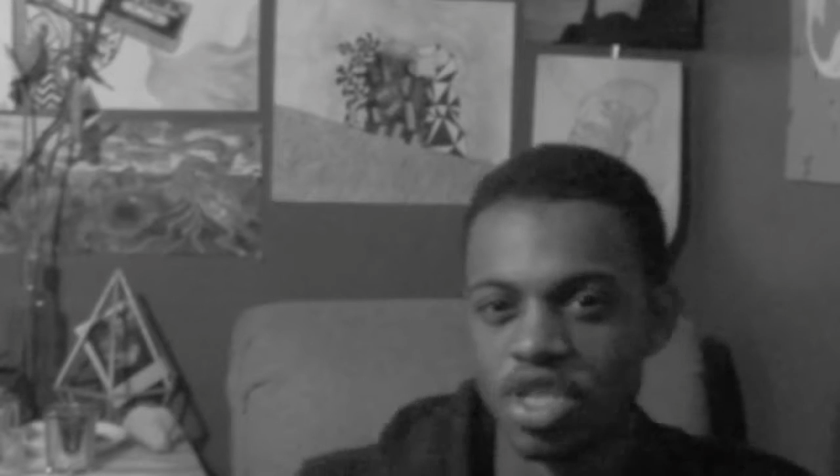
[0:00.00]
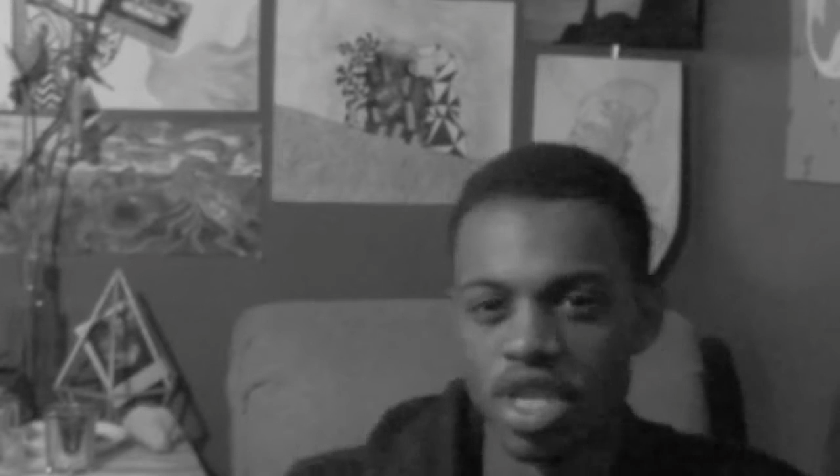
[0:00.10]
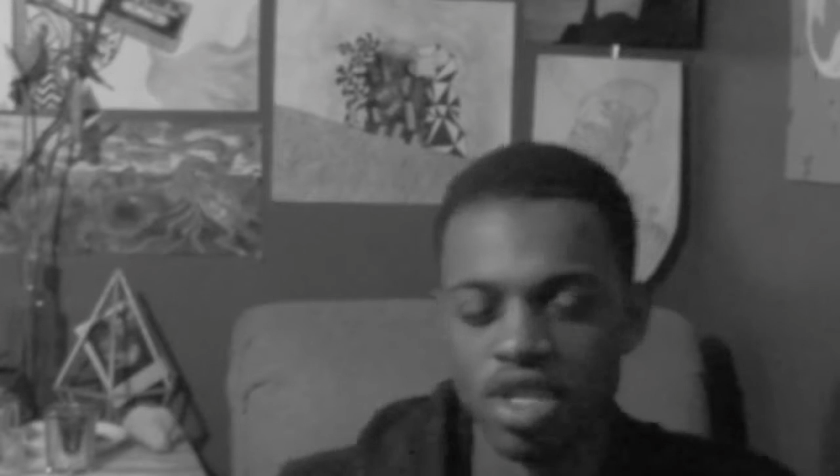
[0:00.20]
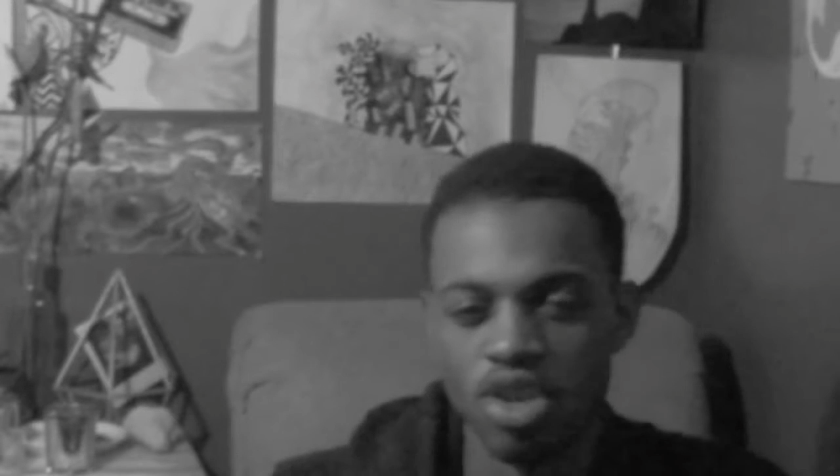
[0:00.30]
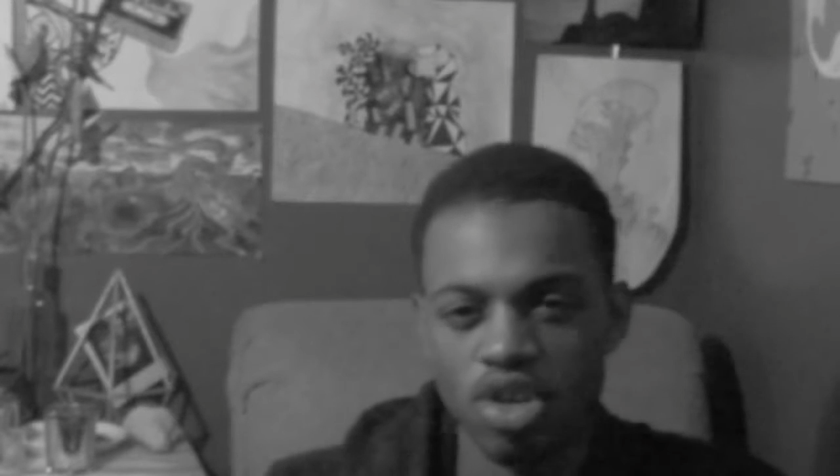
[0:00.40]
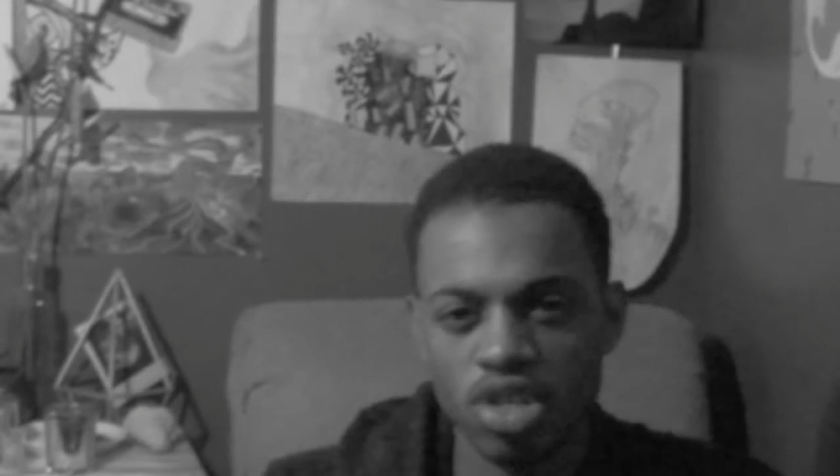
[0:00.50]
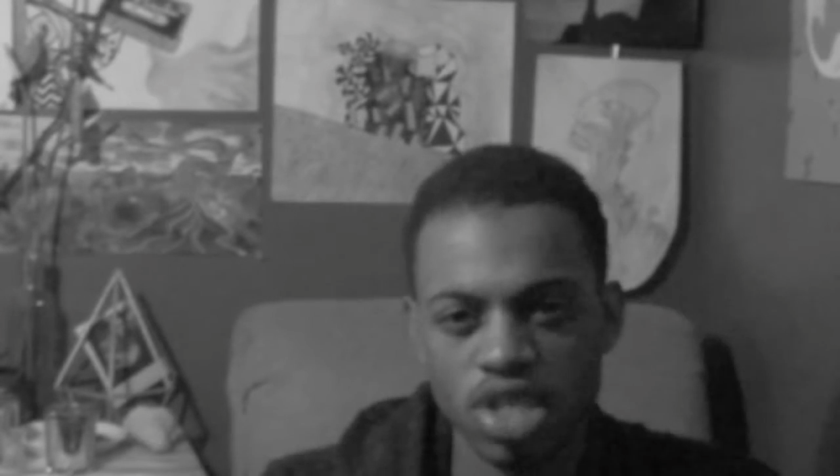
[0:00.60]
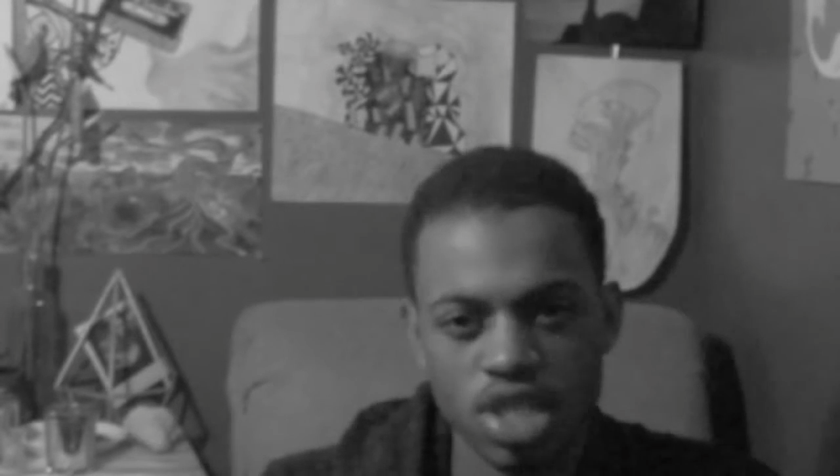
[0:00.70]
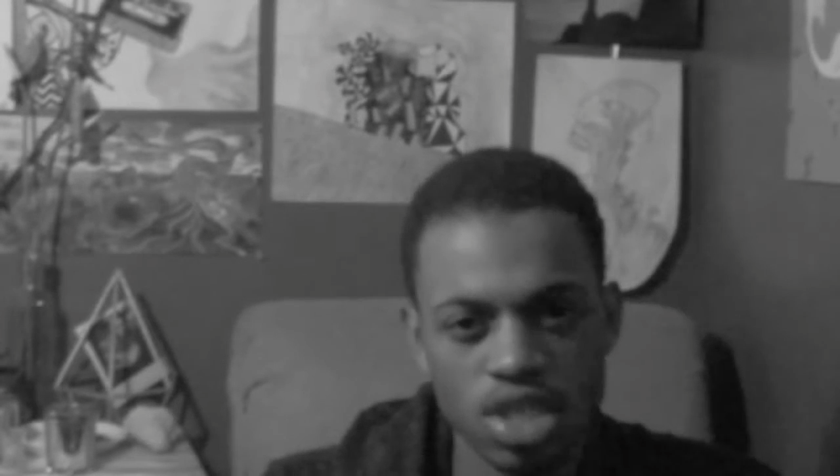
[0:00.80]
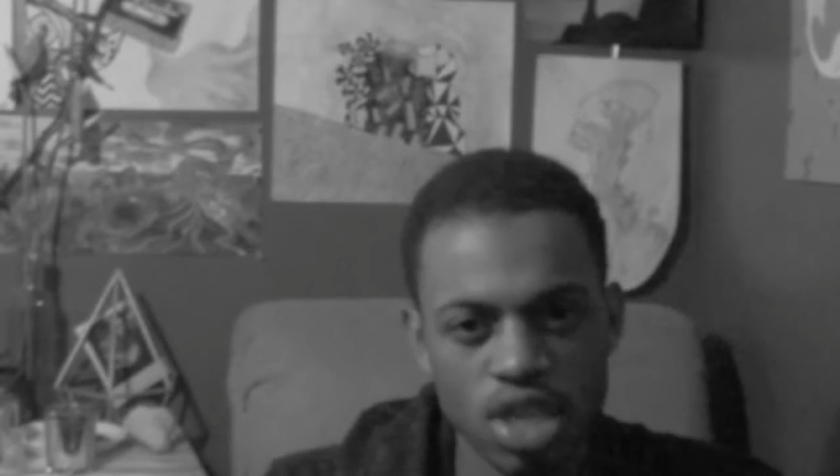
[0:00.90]

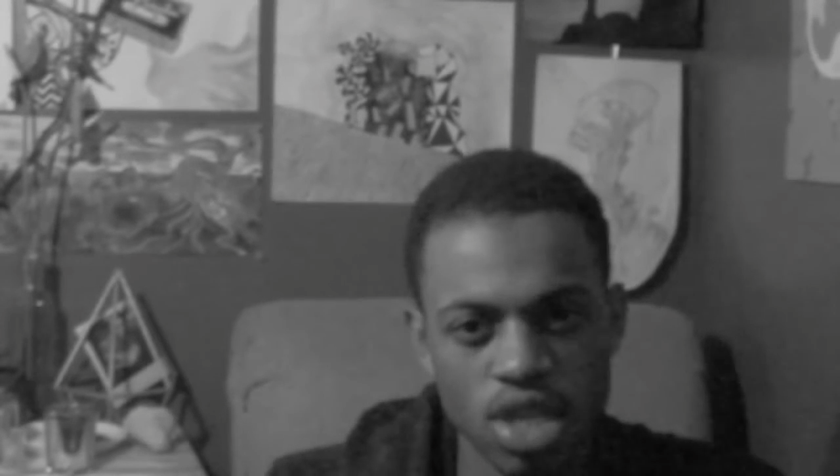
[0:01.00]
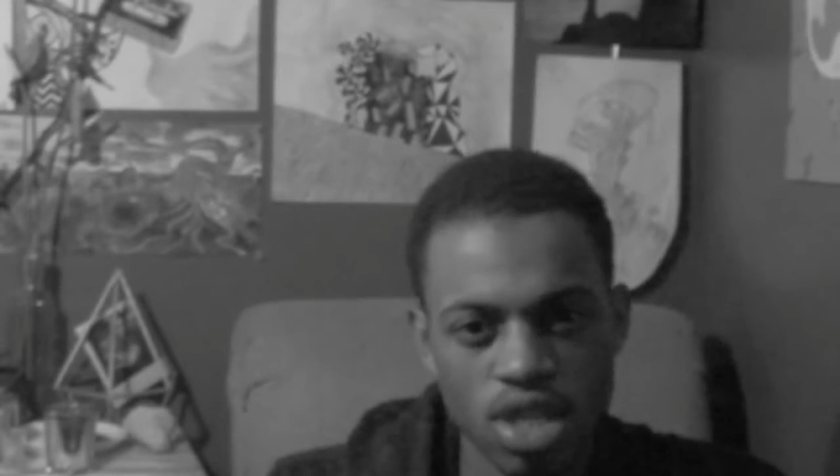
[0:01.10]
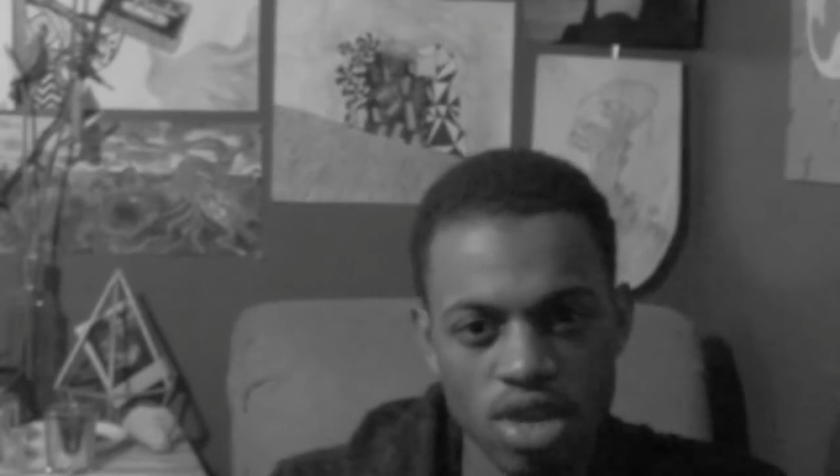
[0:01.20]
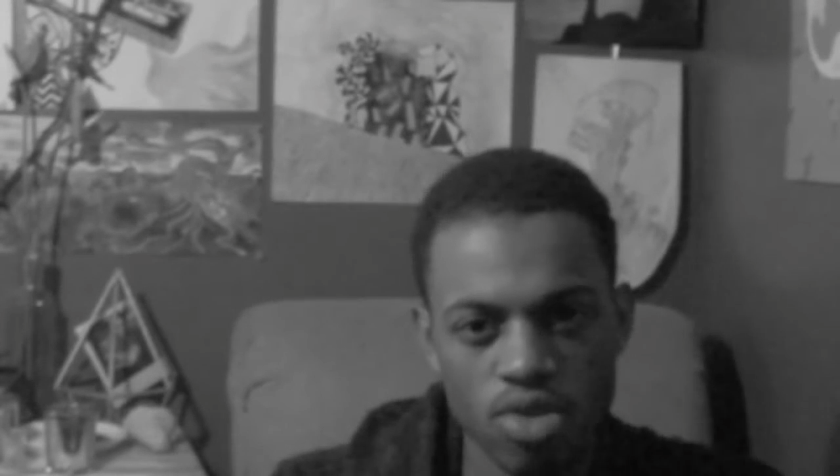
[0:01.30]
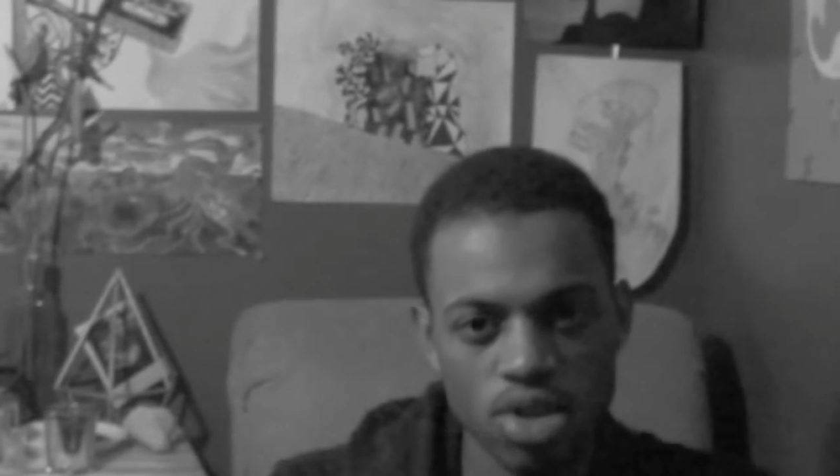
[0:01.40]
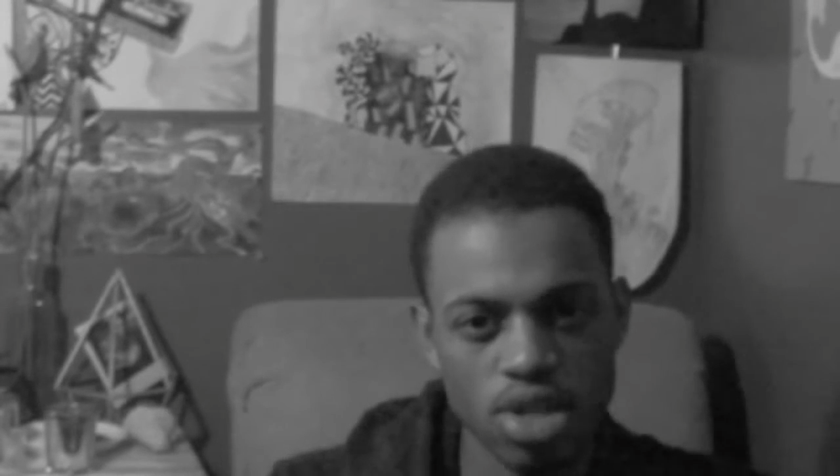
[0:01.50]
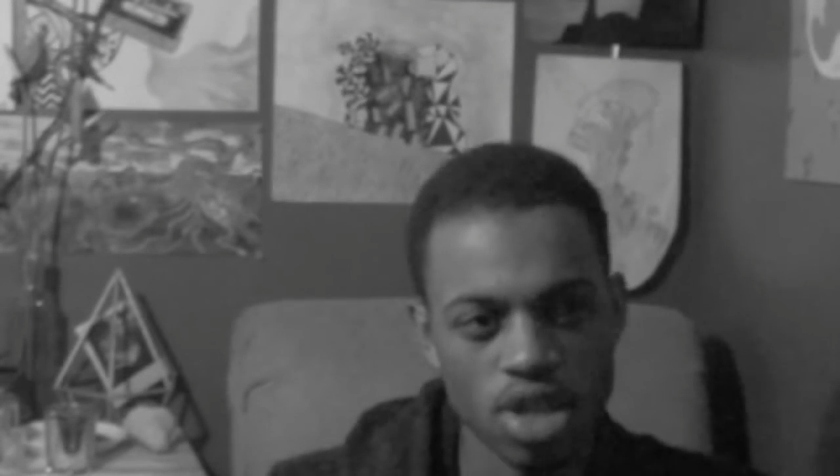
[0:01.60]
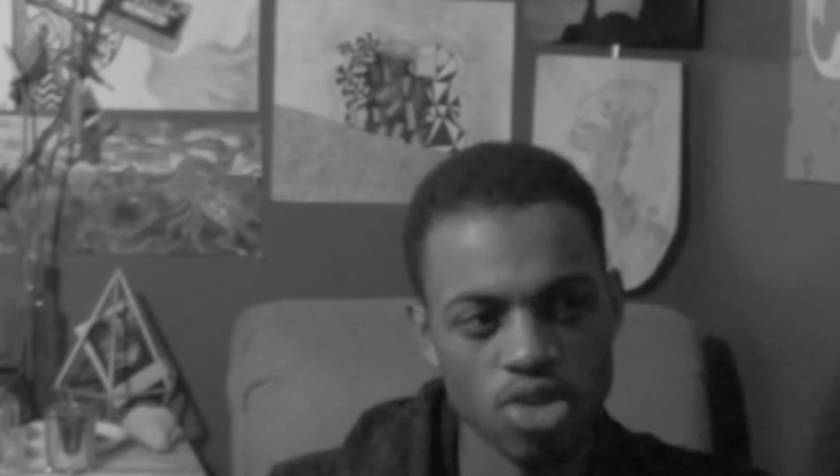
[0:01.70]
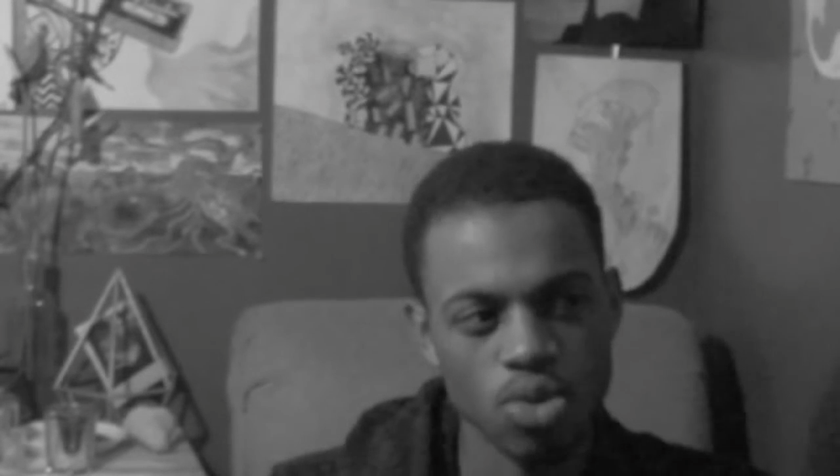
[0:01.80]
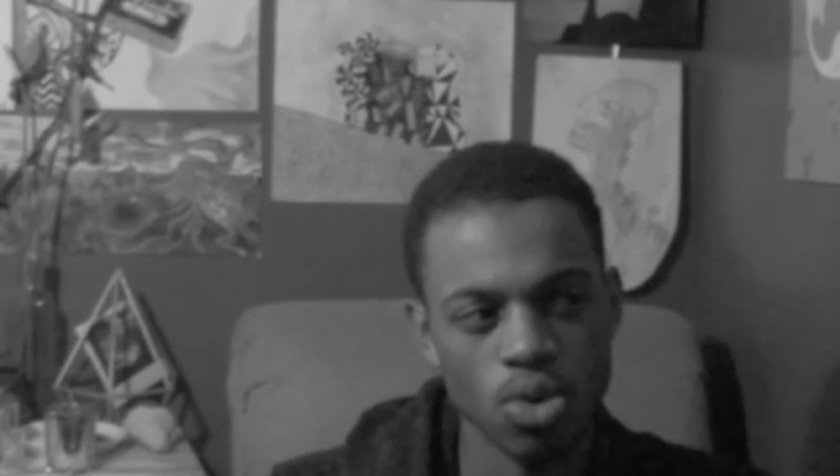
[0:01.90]
indulge in things that are really
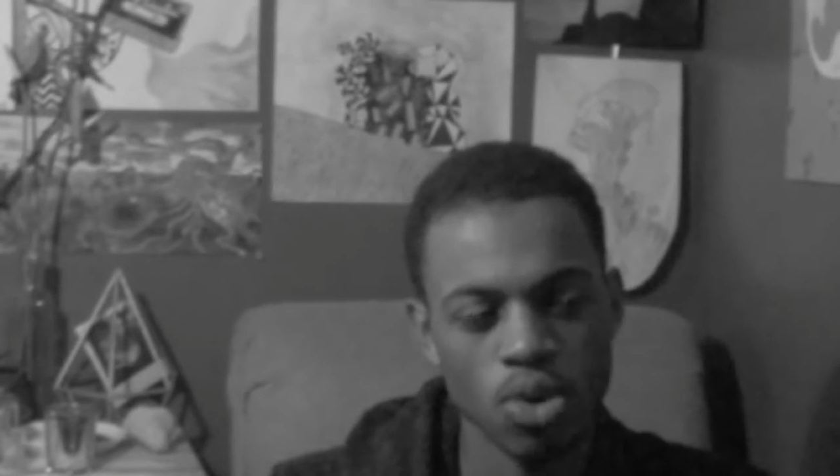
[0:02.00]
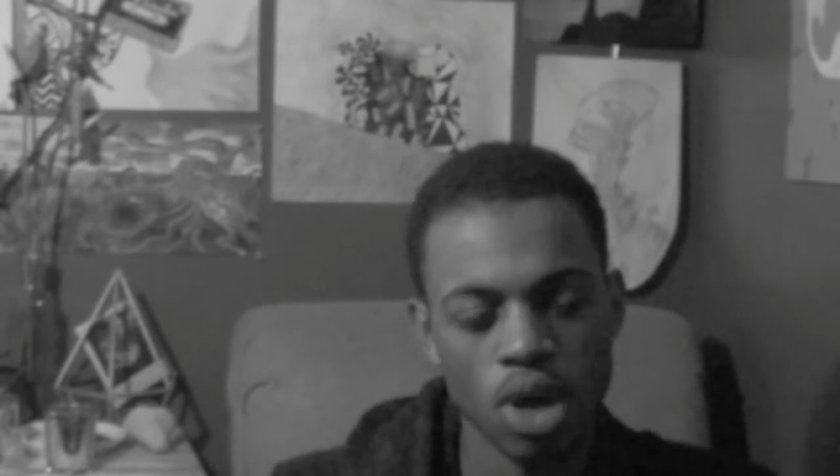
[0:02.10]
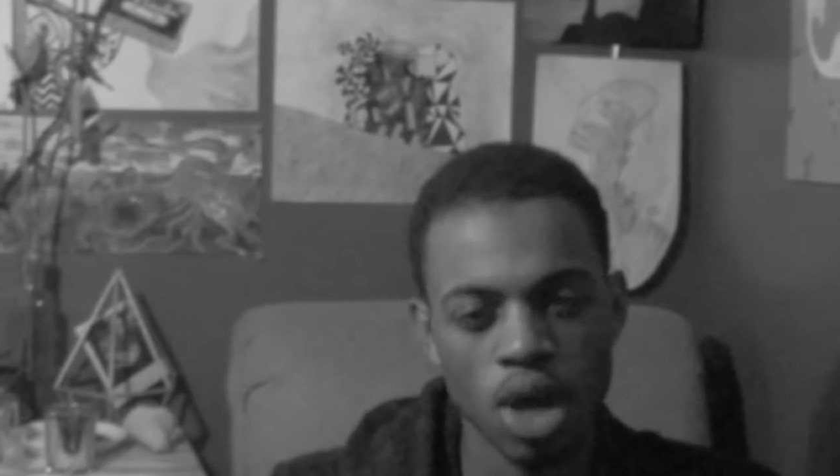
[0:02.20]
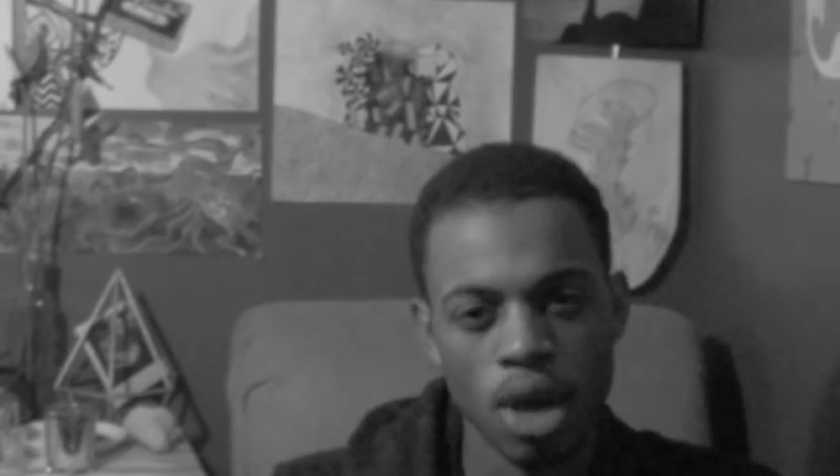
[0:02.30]
sexual,